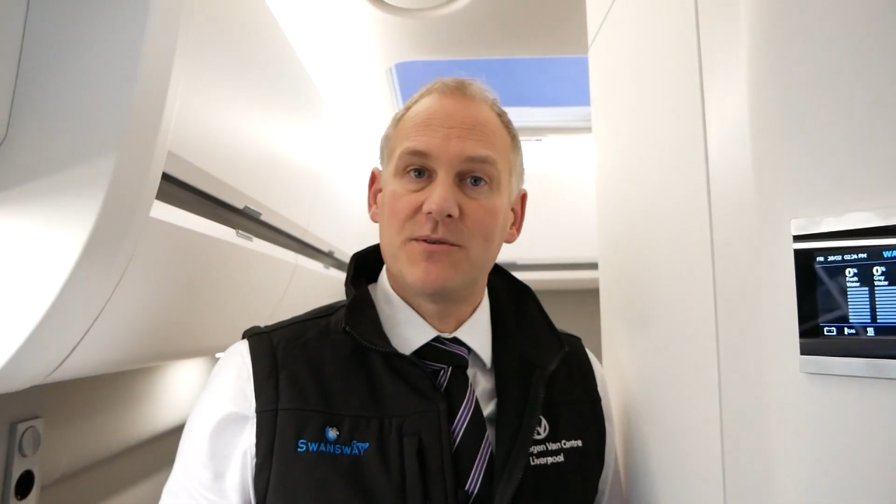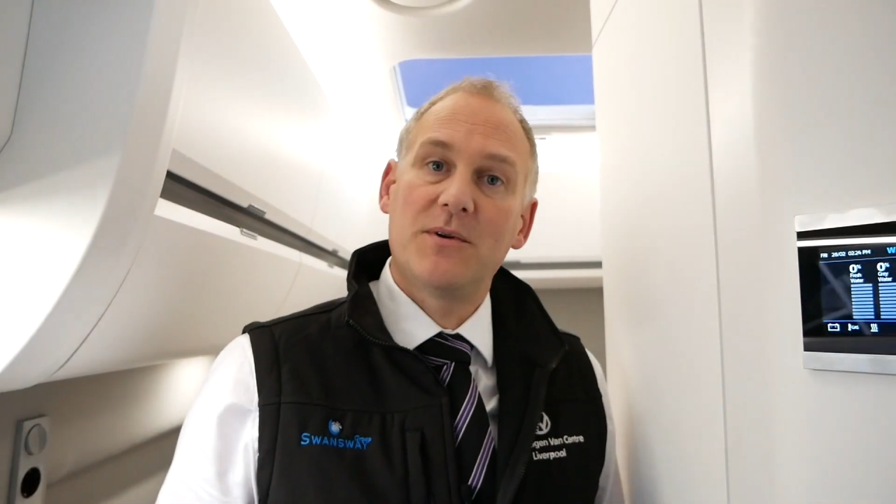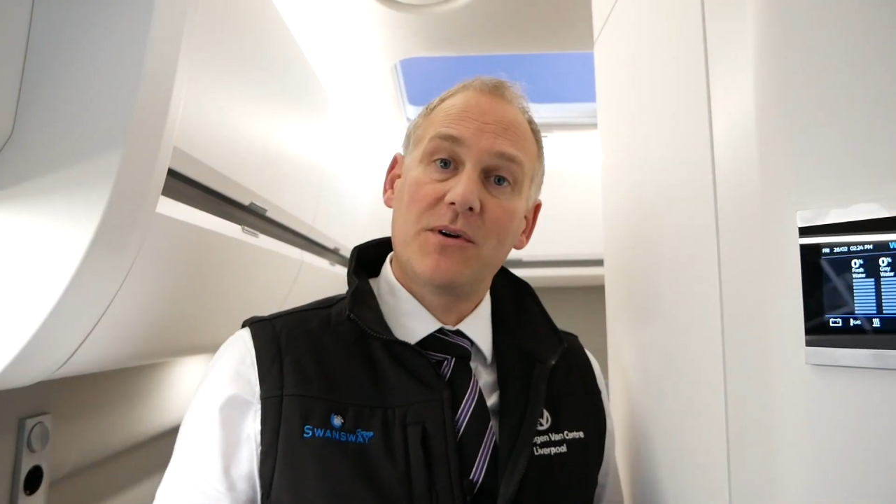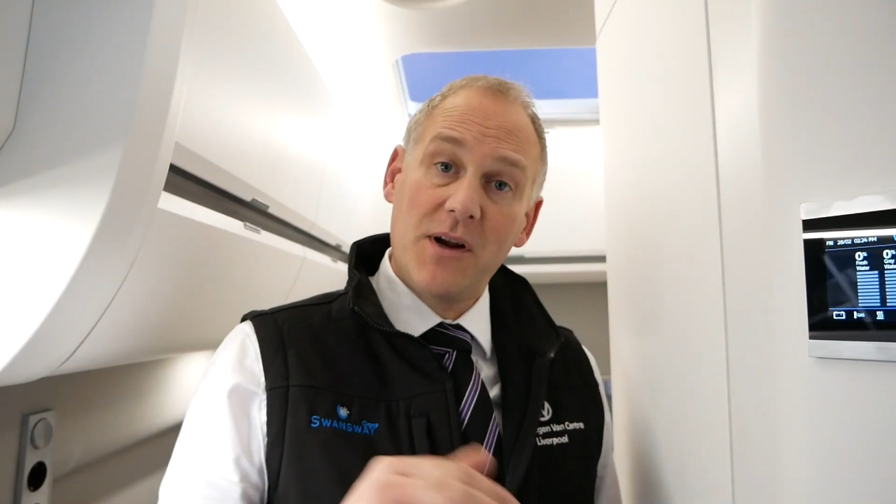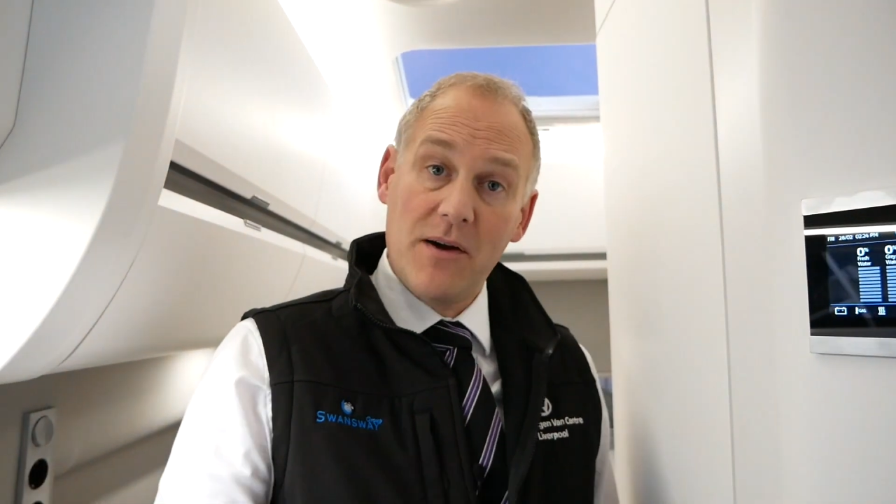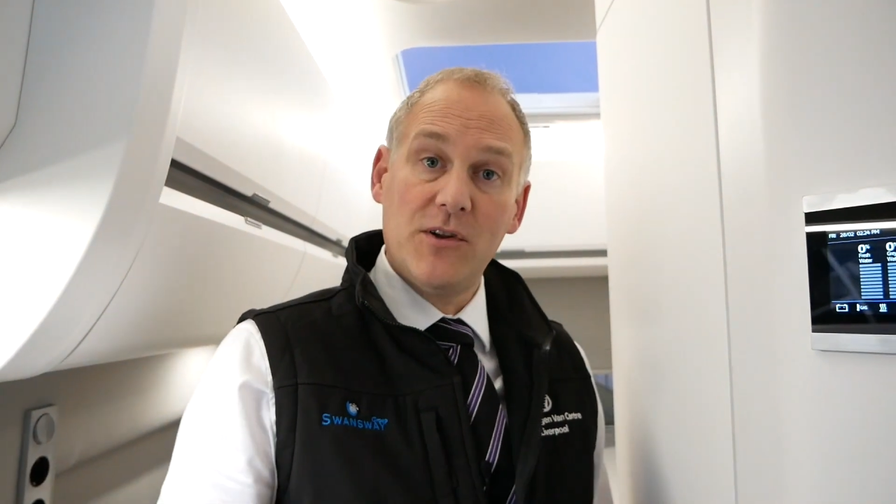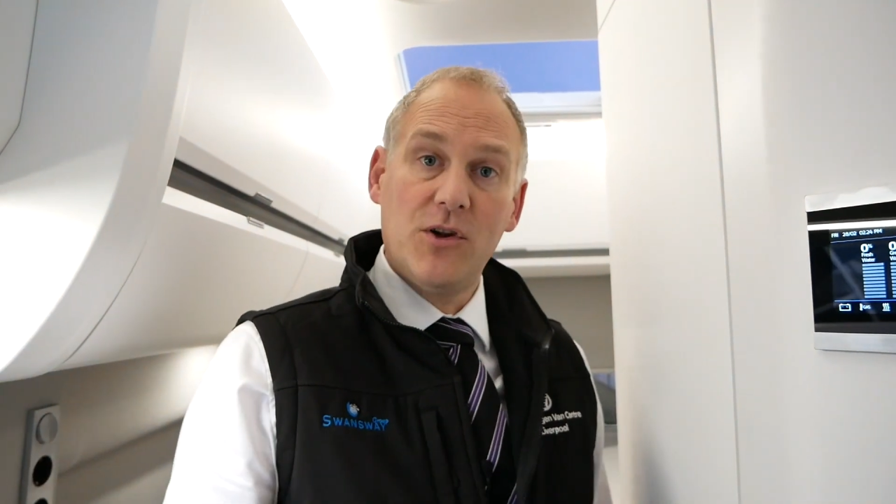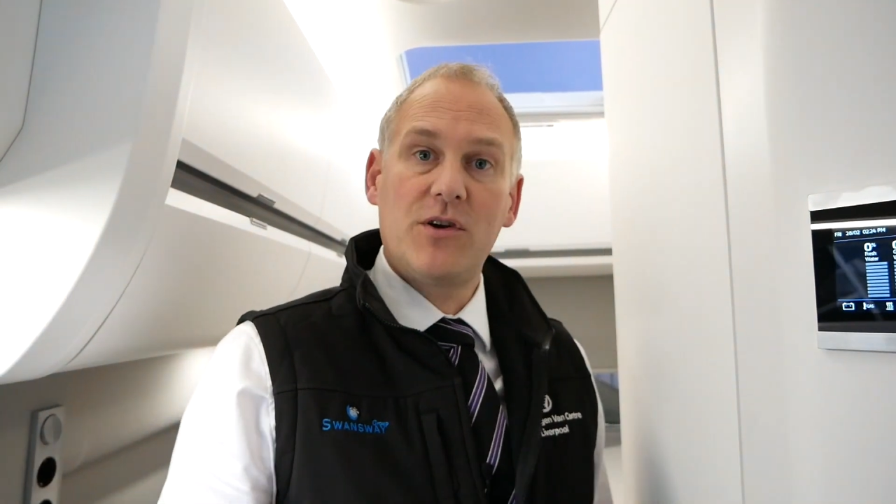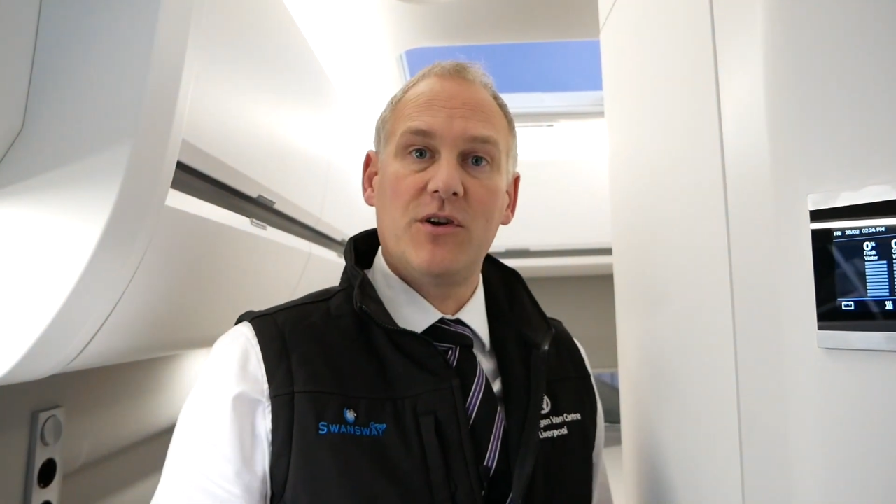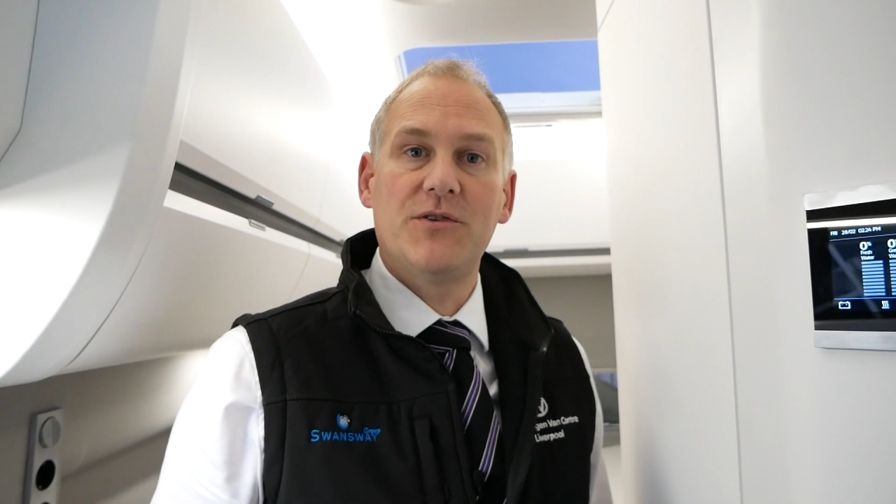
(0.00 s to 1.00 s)
We're going to have a
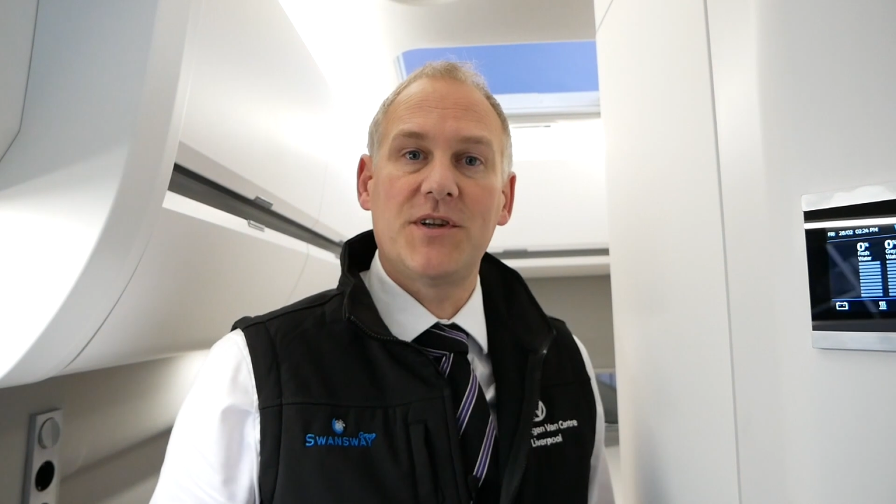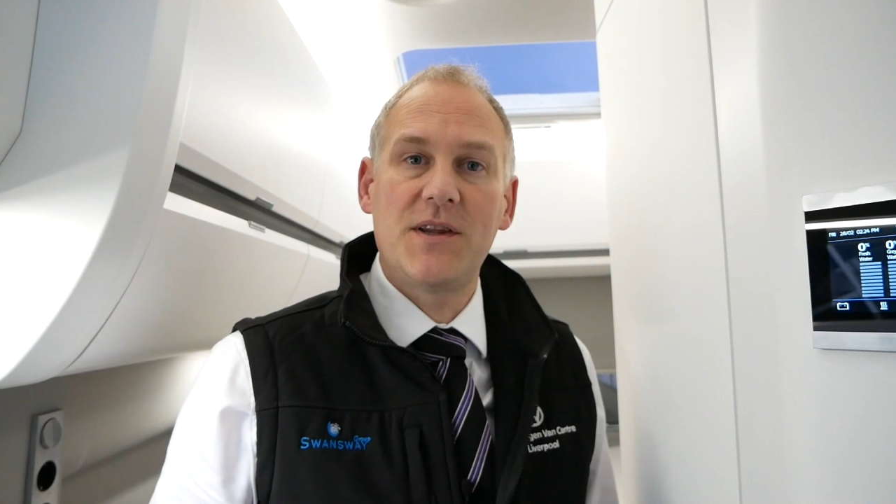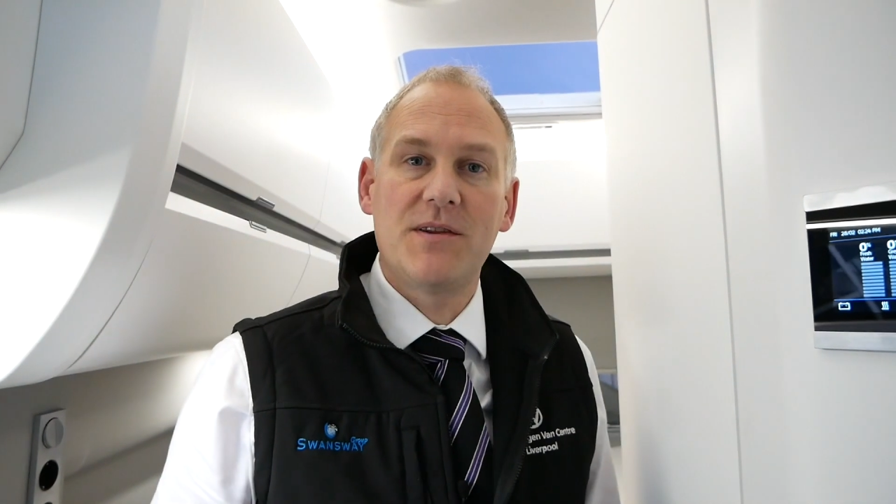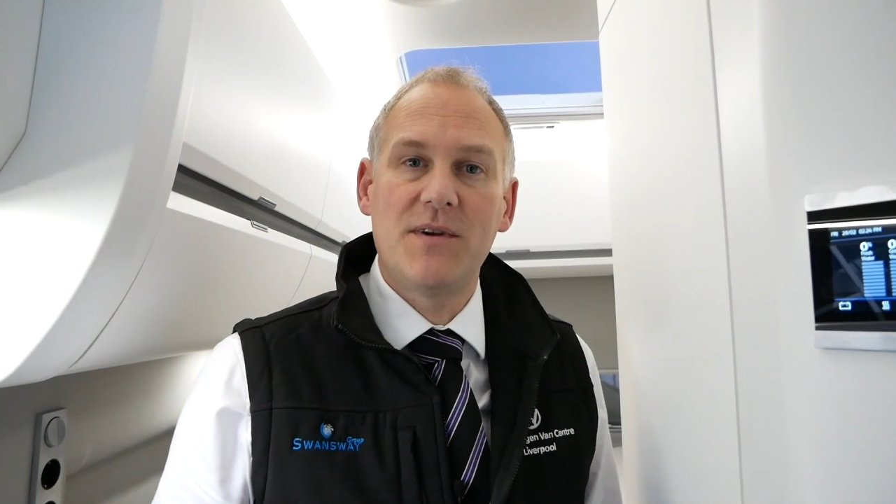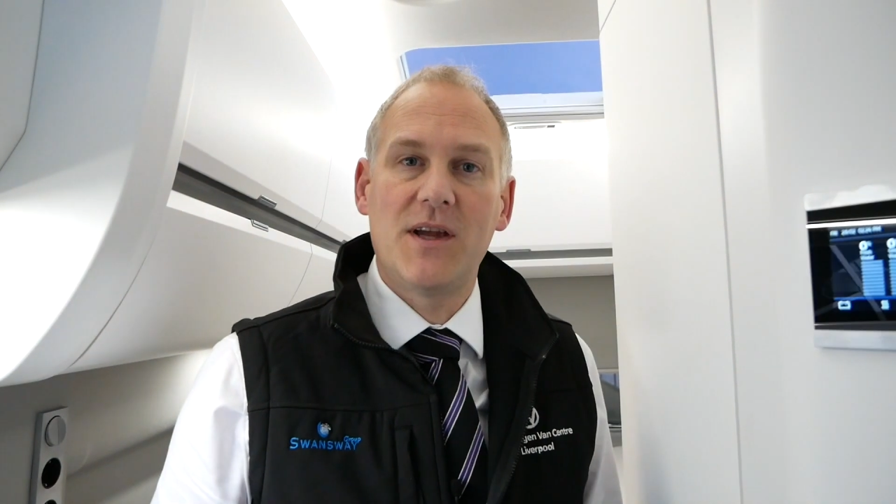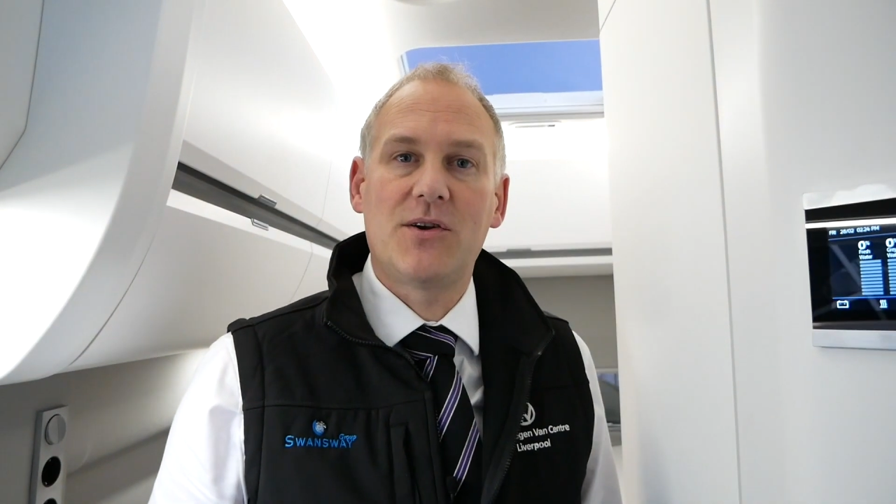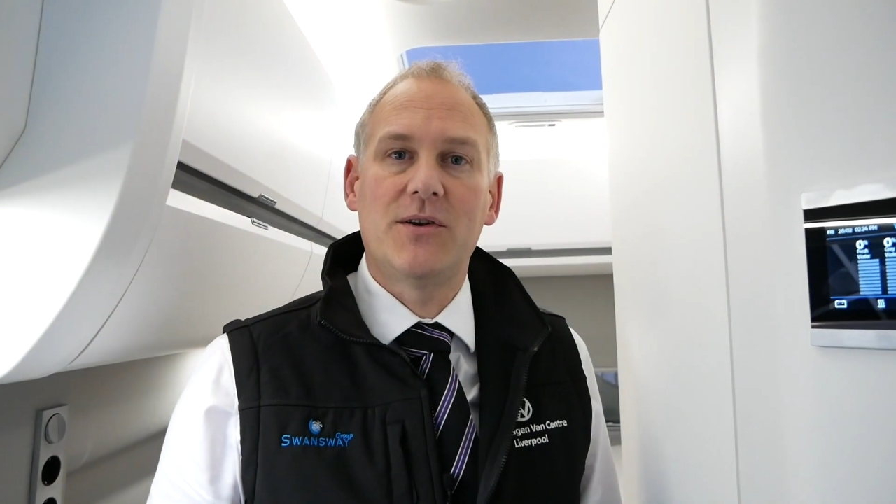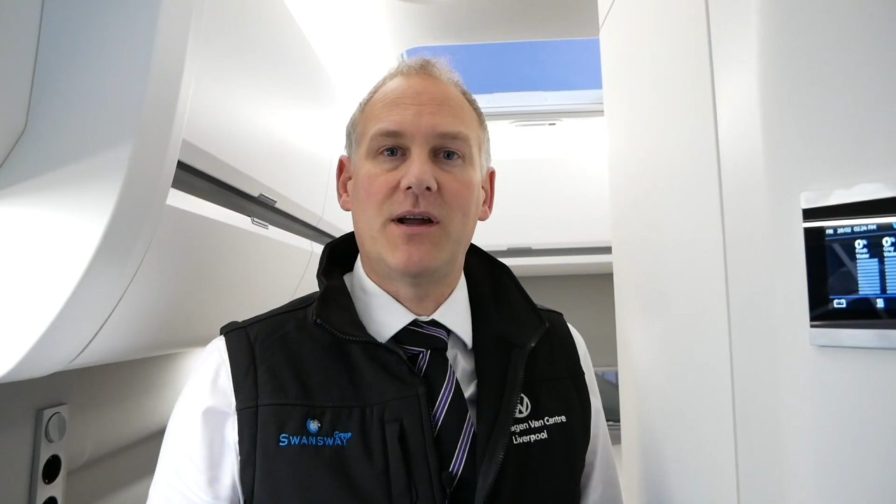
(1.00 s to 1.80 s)
look underneath the vehicle